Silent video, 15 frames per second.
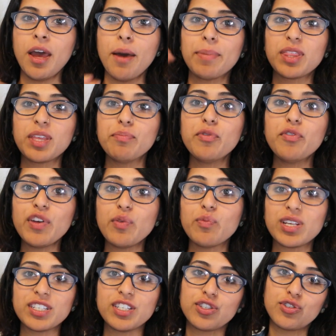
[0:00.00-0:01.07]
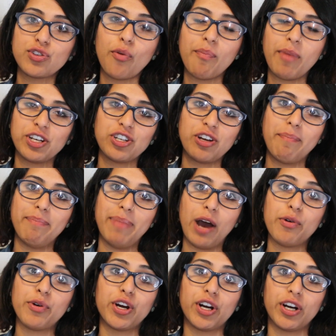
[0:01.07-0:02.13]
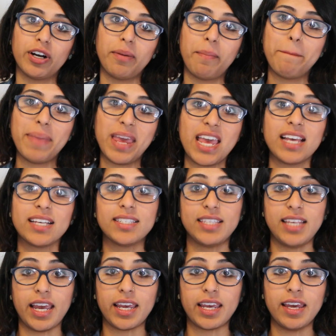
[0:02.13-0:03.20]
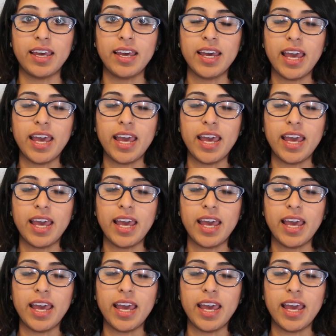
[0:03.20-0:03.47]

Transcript: but the movie wasn't so much about her being sick.